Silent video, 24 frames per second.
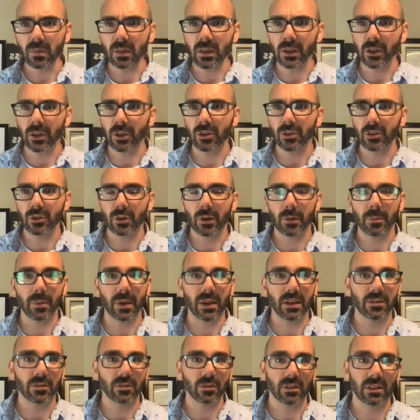You can do it
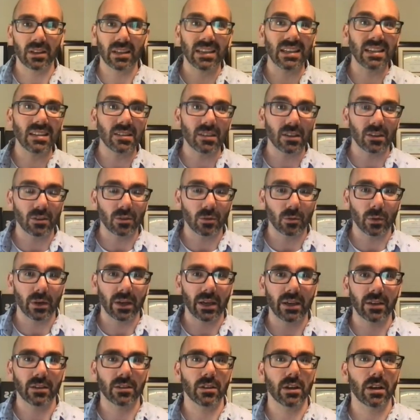based, the easiest
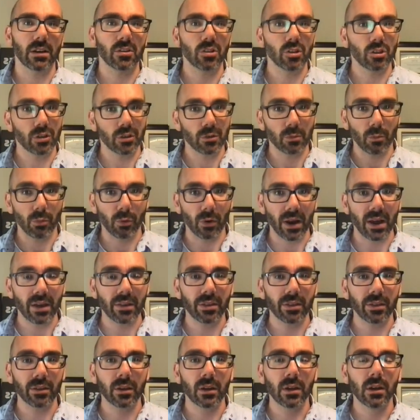way is actually just
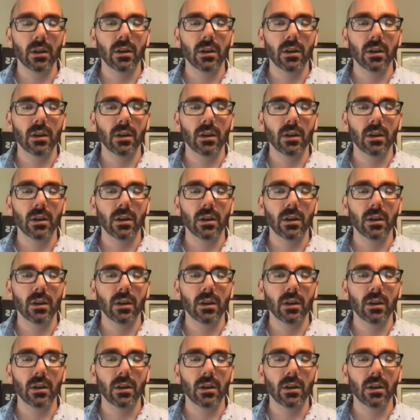breath.